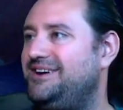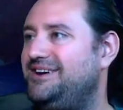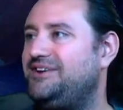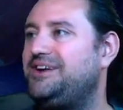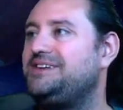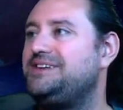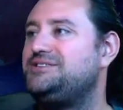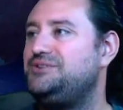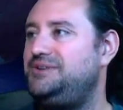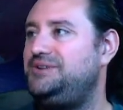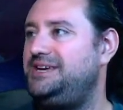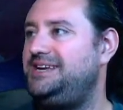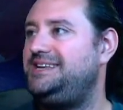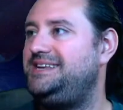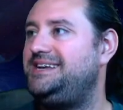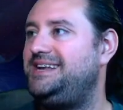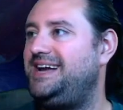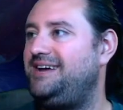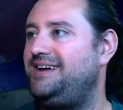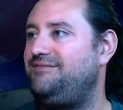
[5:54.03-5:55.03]
Okay, so he
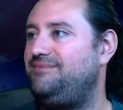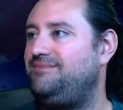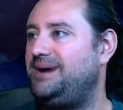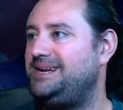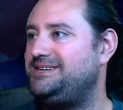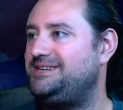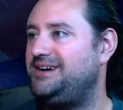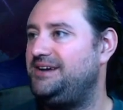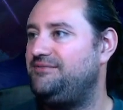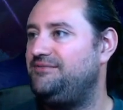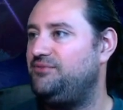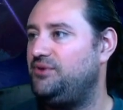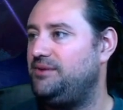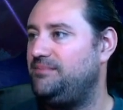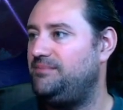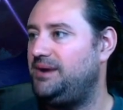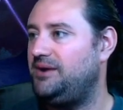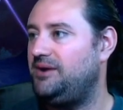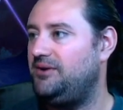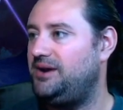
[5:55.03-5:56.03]
did have my Typhoid
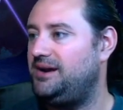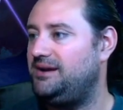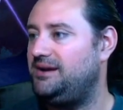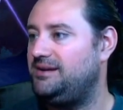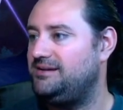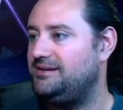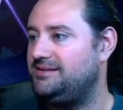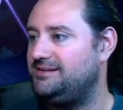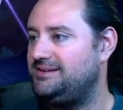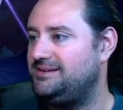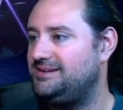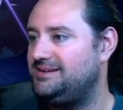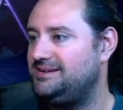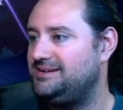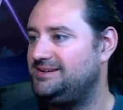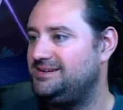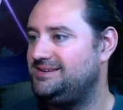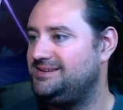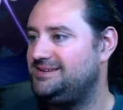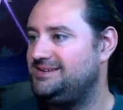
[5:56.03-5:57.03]
Mary.
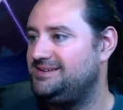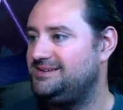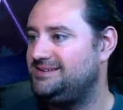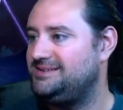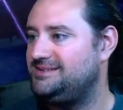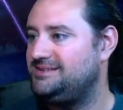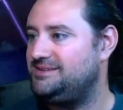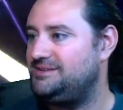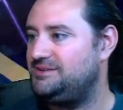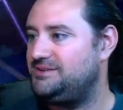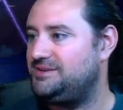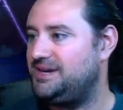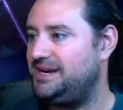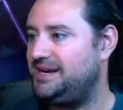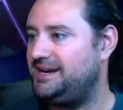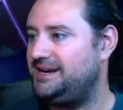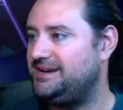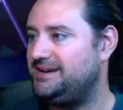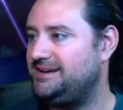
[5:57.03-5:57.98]
Okay.